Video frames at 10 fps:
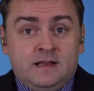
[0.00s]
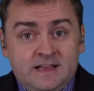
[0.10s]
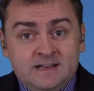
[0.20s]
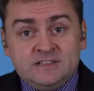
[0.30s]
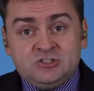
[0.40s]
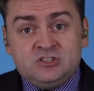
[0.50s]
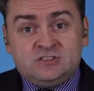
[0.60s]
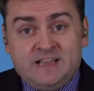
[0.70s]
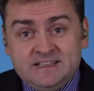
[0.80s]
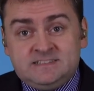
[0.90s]
English
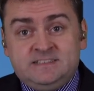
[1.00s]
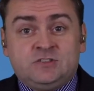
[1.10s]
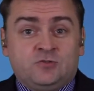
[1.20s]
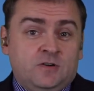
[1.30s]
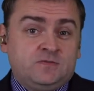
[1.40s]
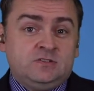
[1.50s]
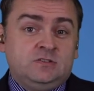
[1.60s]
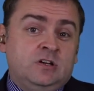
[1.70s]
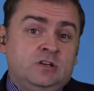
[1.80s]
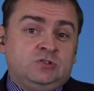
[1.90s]
tenses are
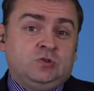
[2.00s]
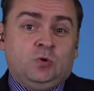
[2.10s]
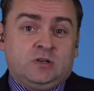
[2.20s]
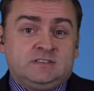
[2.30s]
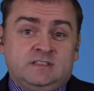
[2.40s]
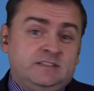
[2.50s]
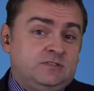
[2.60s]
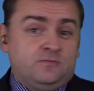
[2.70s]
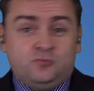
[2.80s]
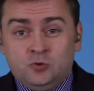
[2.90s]
often taught as a
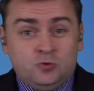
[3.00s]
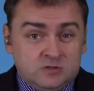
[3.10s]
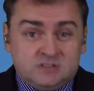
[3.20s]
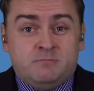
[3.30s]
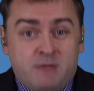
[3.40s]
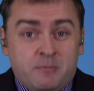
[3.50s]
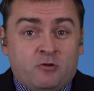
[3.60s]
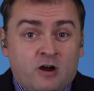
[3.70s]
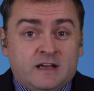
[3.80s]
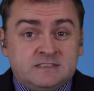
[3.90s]
list of rules to
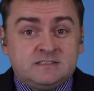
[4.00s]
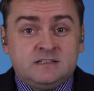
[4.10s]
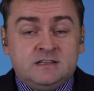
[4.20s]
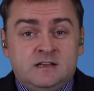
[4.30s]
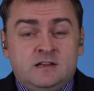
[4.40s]
memorize.